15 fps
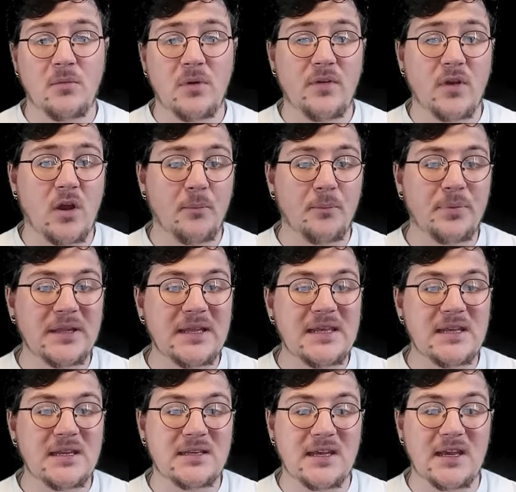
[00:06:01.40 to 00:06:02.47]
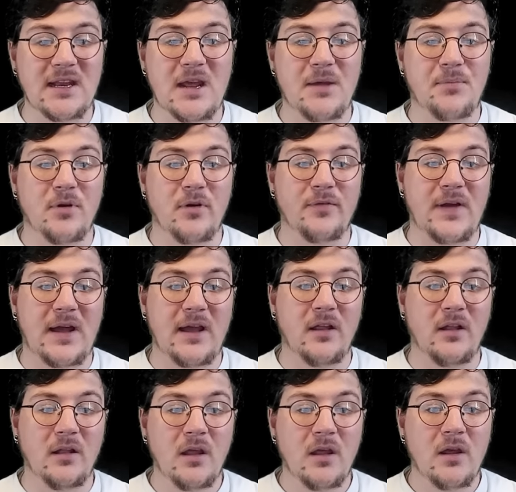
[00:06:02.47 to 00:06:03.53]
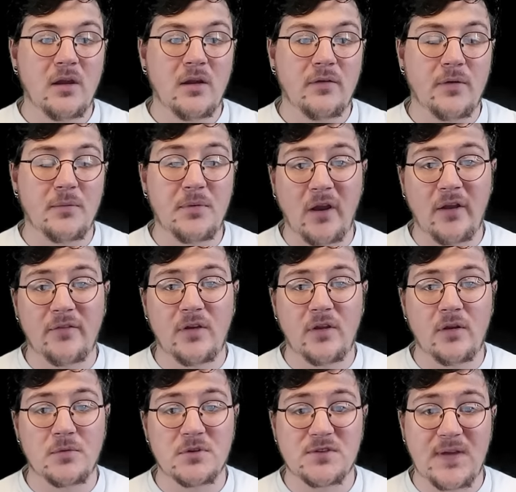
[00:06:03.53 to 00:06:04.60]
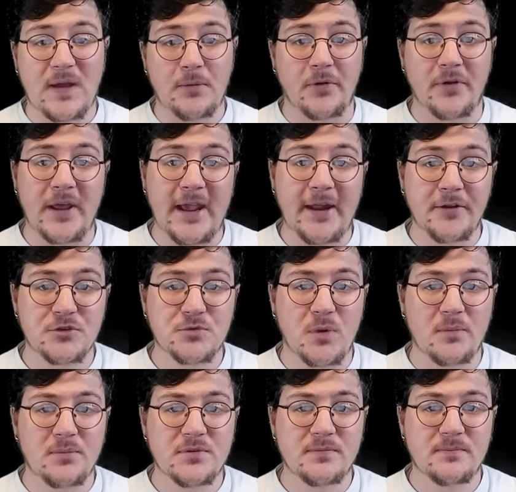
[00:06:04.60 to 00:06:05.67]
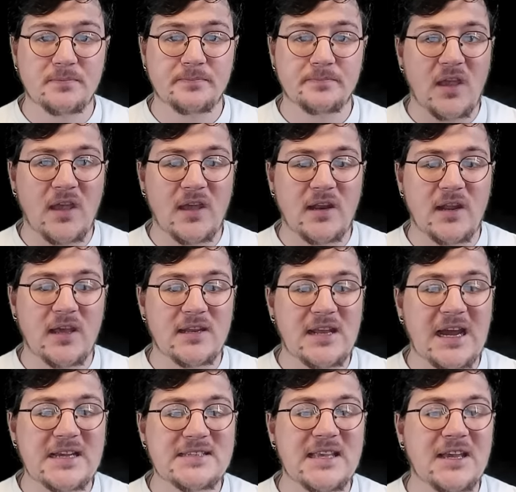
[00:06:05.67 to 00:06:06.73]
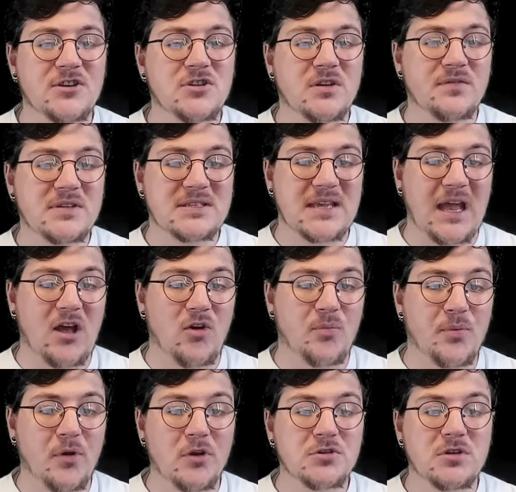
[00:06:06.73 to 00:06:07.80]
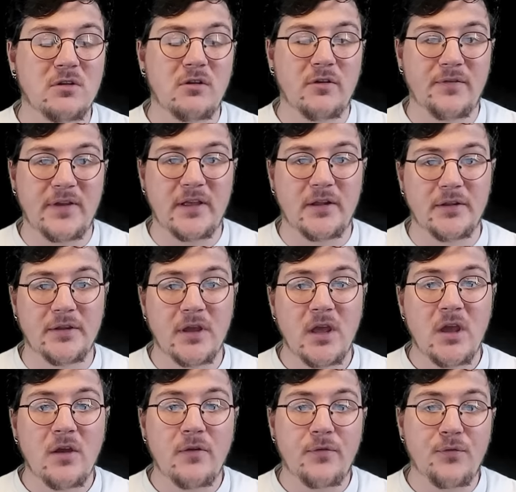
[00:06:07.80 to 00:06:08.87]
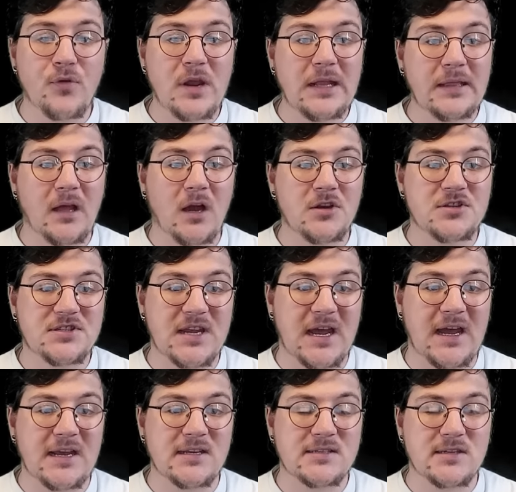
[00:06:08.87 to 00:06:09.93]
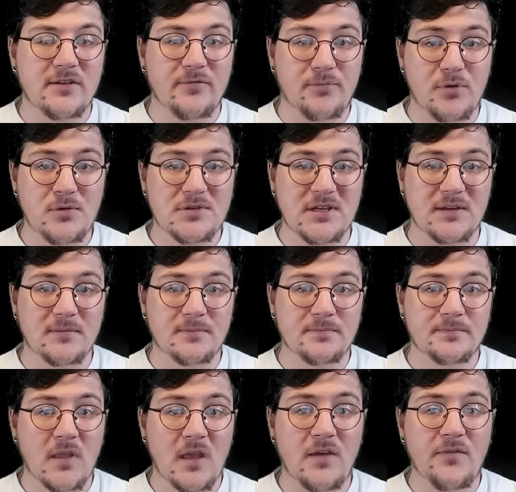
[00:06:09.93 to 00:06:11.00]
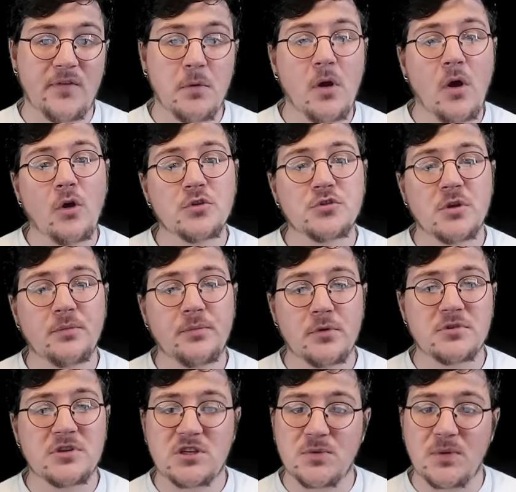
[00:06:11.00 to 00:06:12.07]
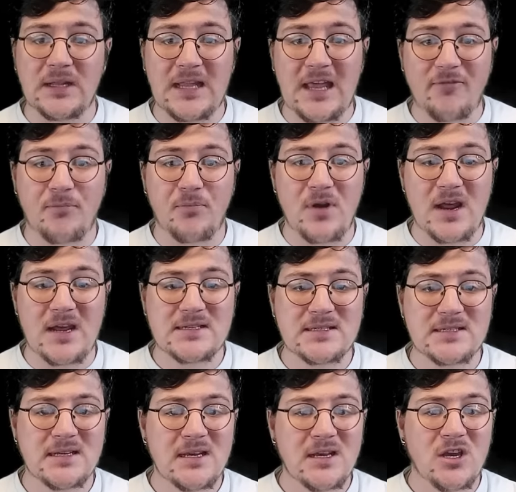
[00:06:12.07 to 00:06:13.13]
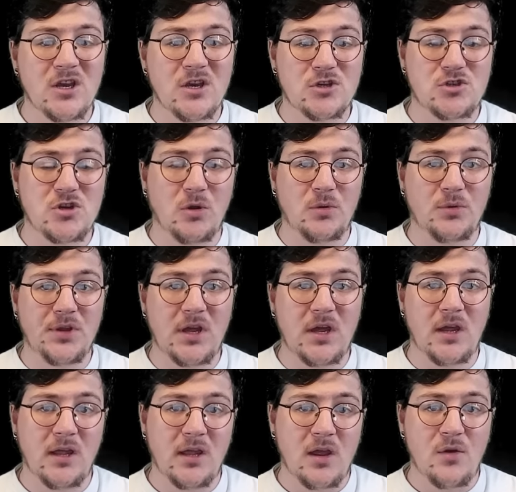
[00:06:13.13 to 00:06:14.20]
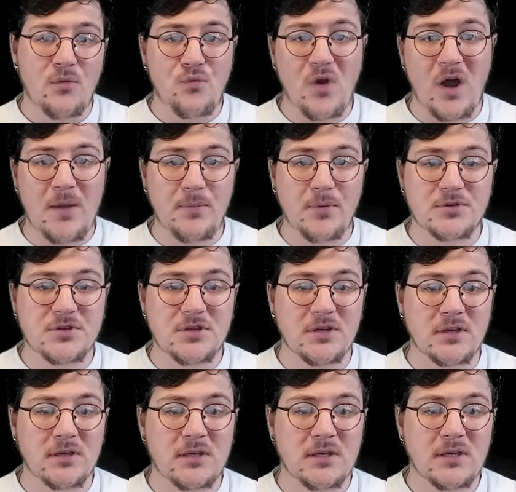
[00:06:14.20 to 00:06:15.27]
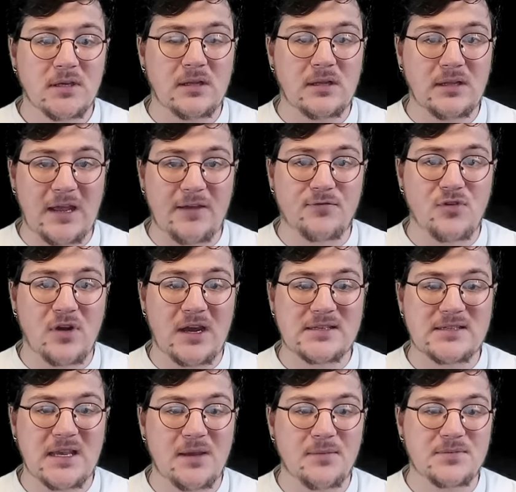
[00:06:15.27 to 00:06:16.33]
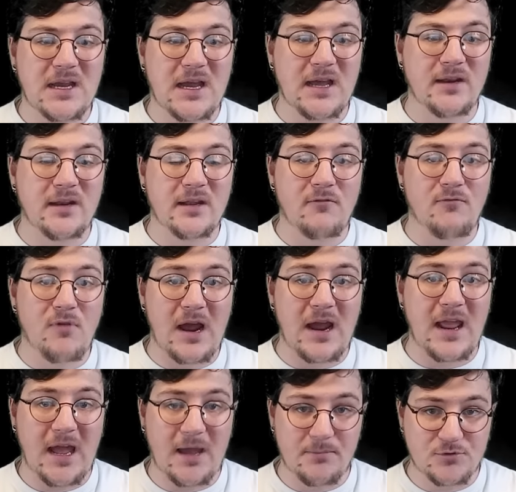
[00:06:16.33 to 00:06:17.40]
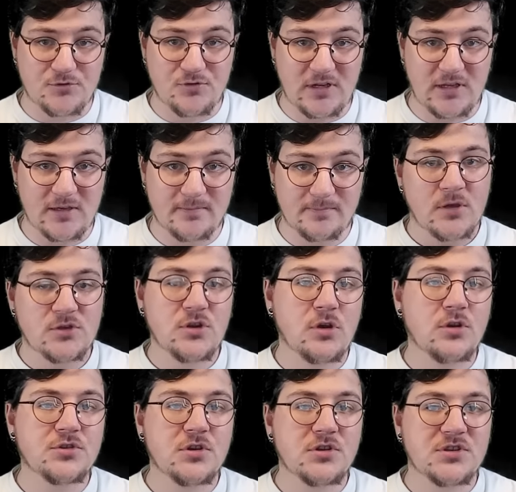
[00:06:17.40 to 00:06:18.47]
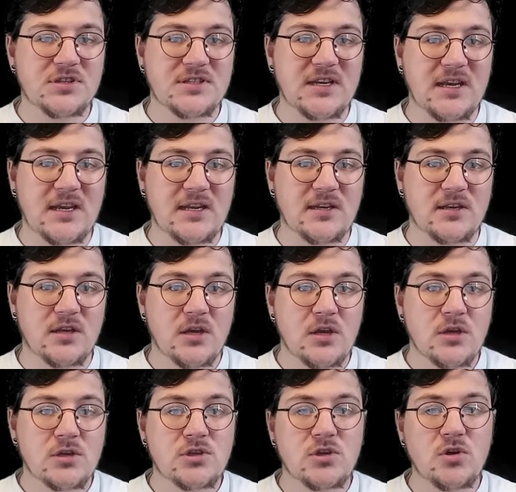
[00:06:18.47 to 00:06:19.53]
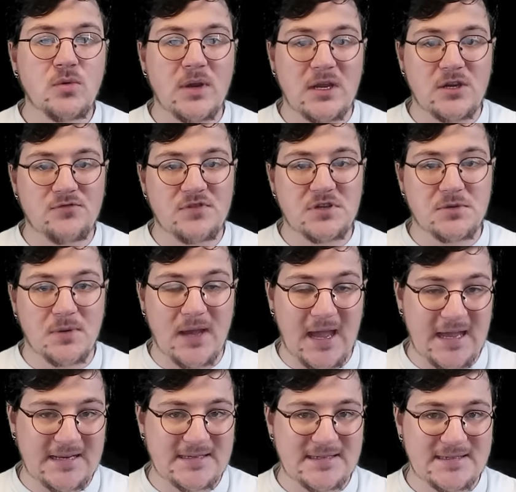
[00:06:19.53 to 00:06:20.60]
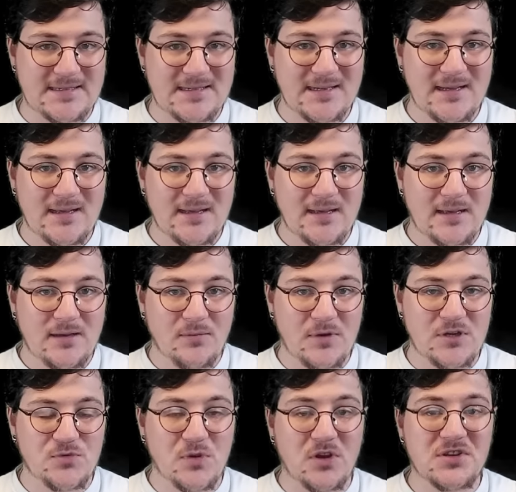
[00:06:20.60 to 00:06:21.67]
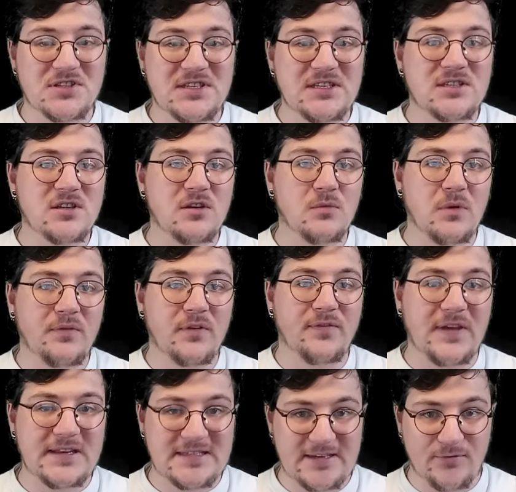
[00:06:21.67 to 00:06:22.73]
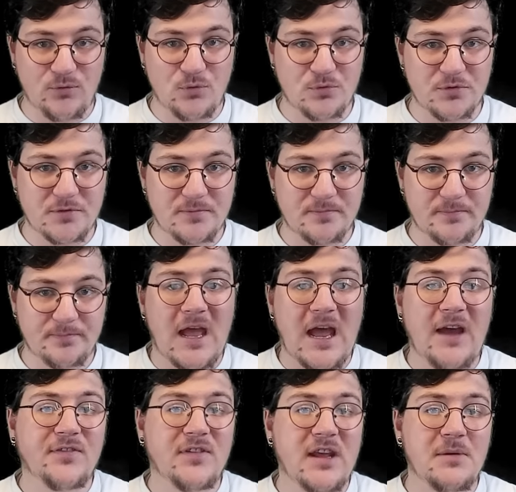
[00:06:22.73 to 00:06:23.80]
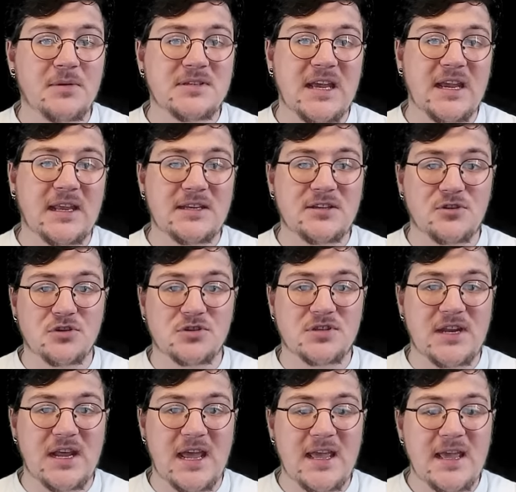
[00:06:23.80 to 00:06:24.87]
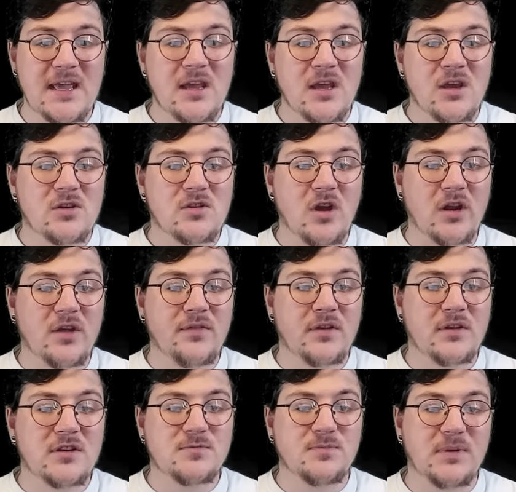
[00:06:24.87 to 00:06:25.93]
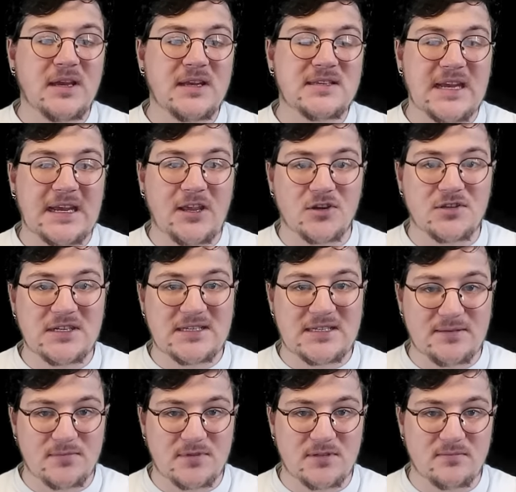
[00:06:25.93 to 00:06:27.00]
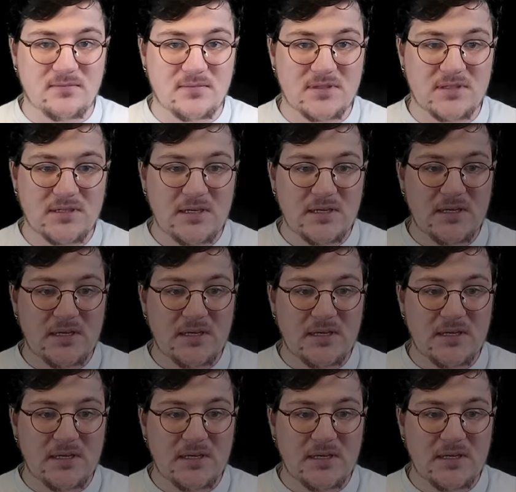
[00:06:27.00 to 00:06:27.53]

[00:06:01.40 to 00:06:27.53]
with a complete DNA profile from Donovan was found on anal swabs, and a dissection of the scalp also revealed 3 large sites of bruising, and there were also bruising to her left breast, a shoulder, right buttock, left tricep, and right hamstring. She also sustained 2 injuries to her hands, which were consistent with defensive wounds. After he was taken into custody, Donovan displayed psychotic symptoms